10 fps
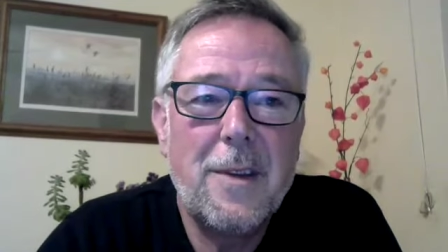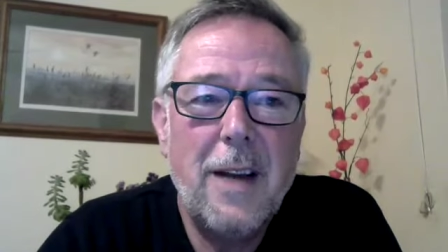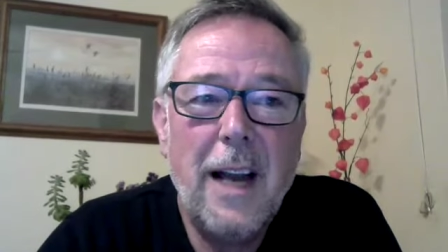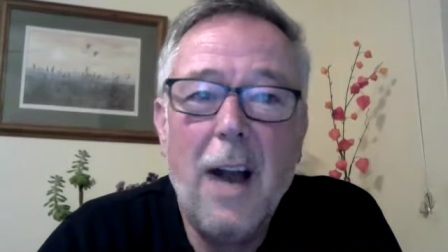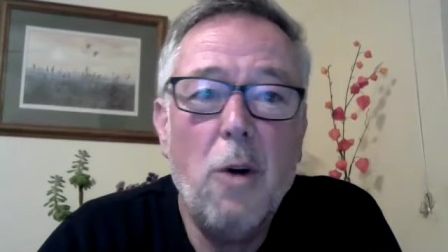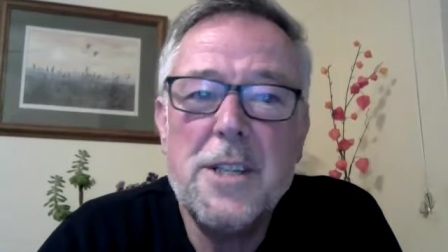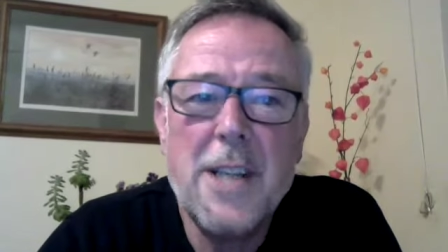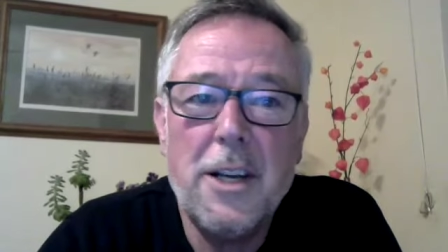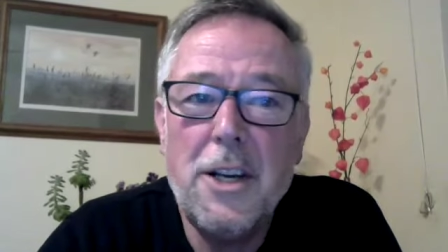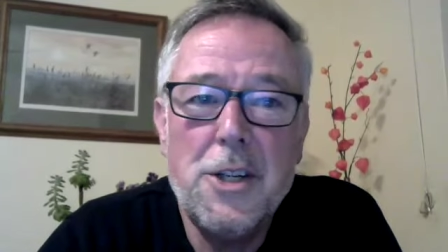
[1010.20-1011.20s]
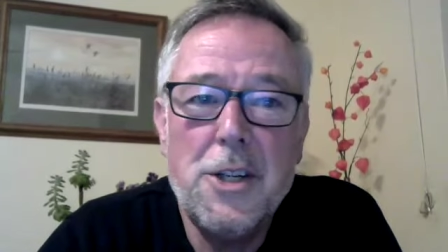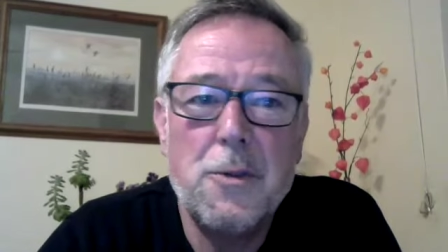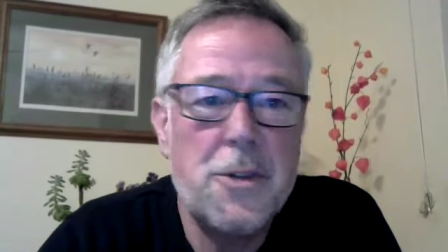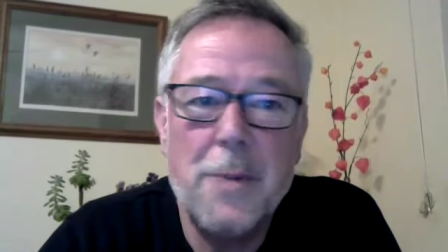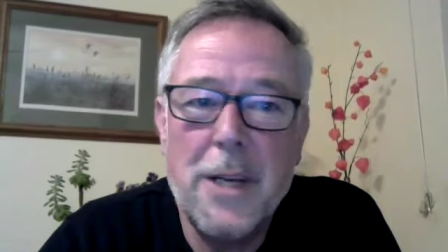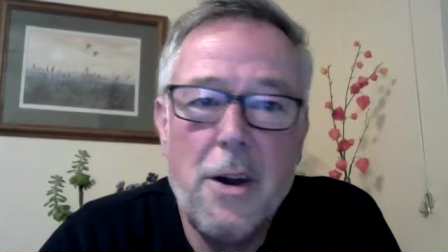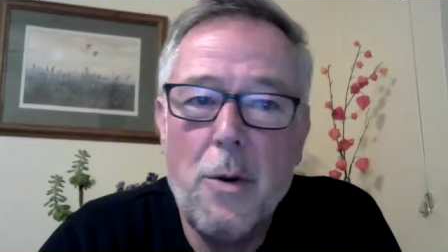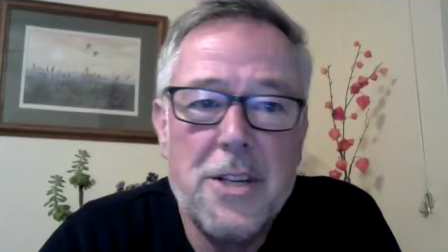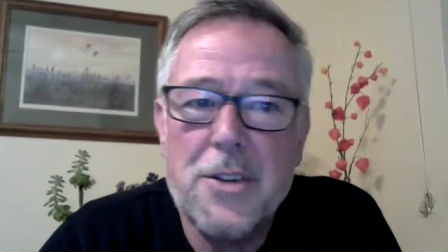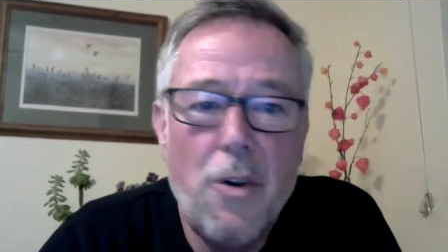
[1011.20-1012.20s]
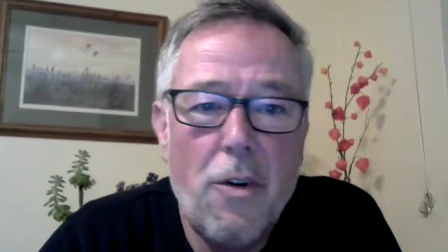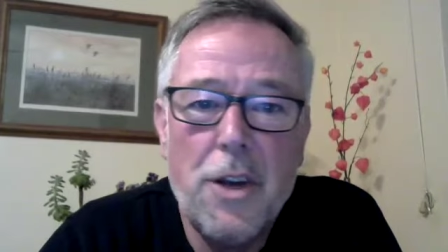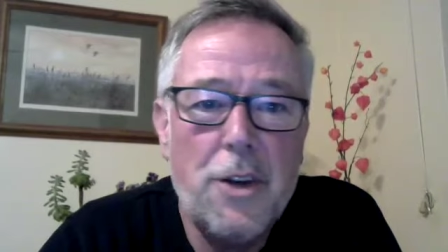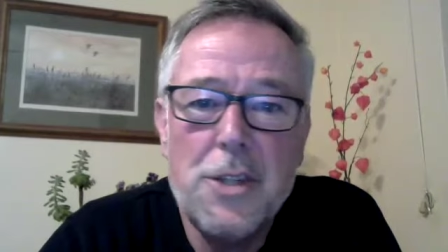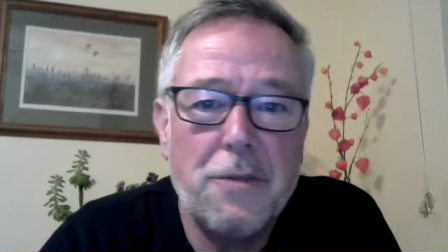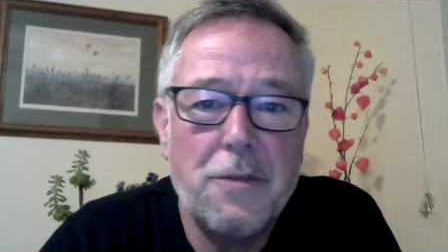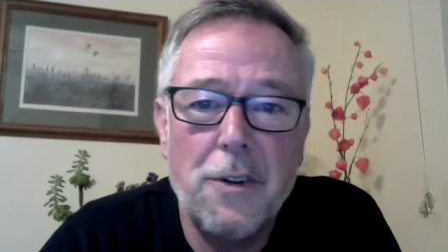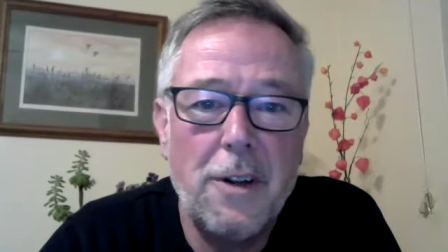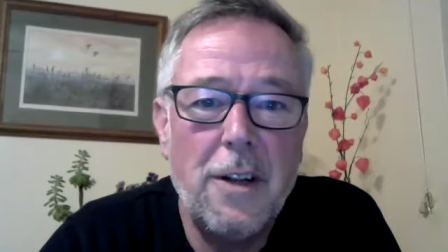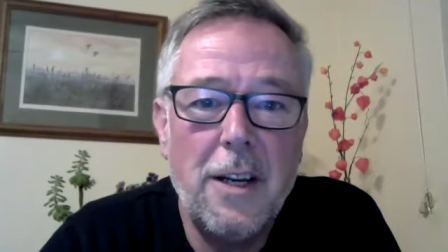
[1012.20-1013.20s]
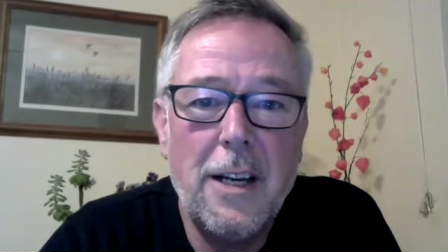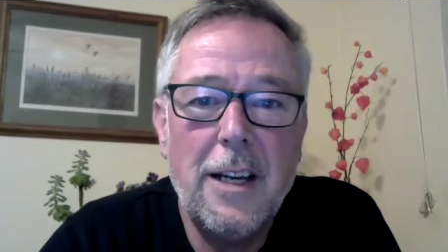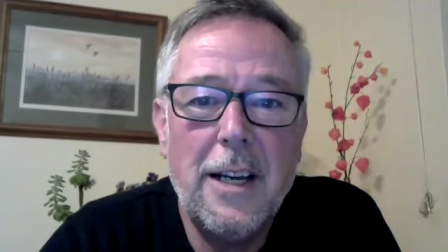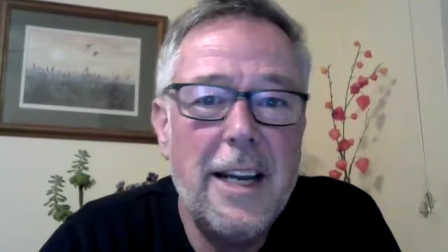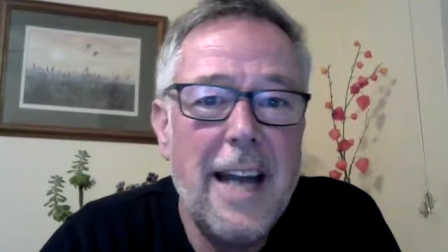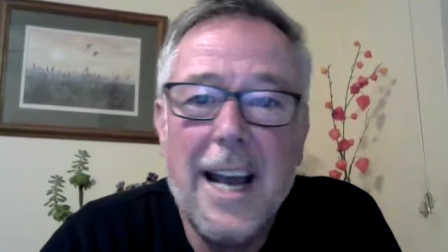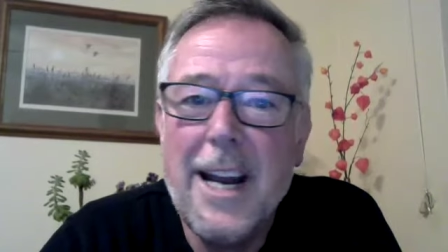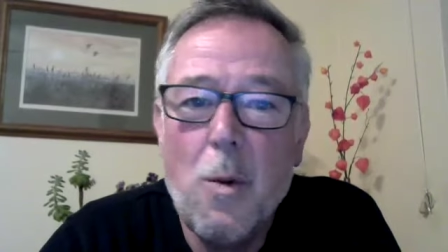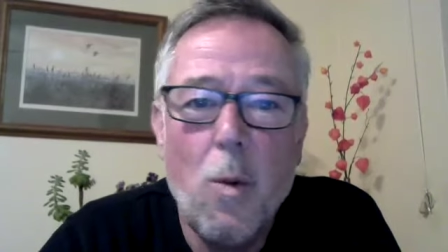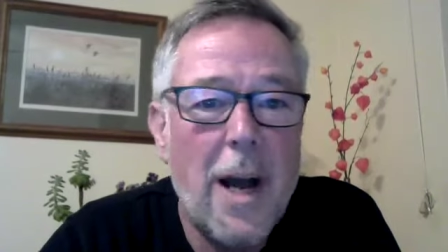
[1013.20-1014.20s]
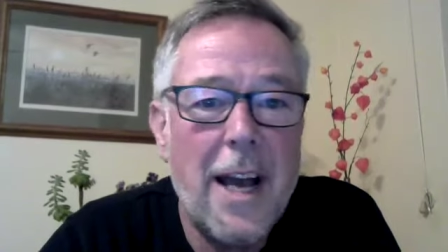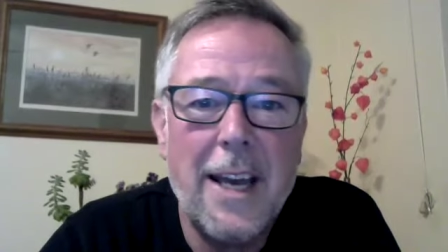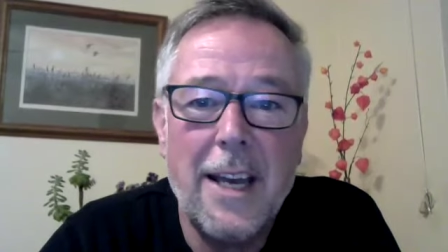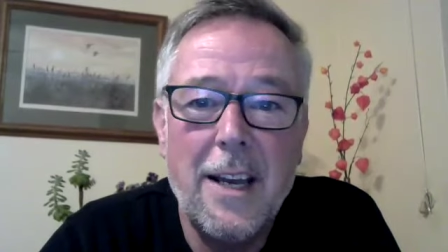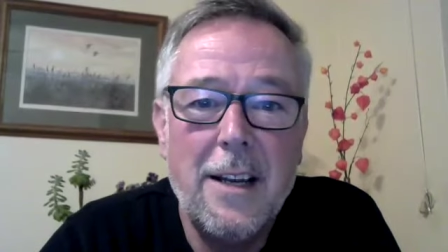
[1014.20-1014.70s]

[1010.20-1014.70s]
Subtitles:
how is that useful to me? No, it's not useful in any way.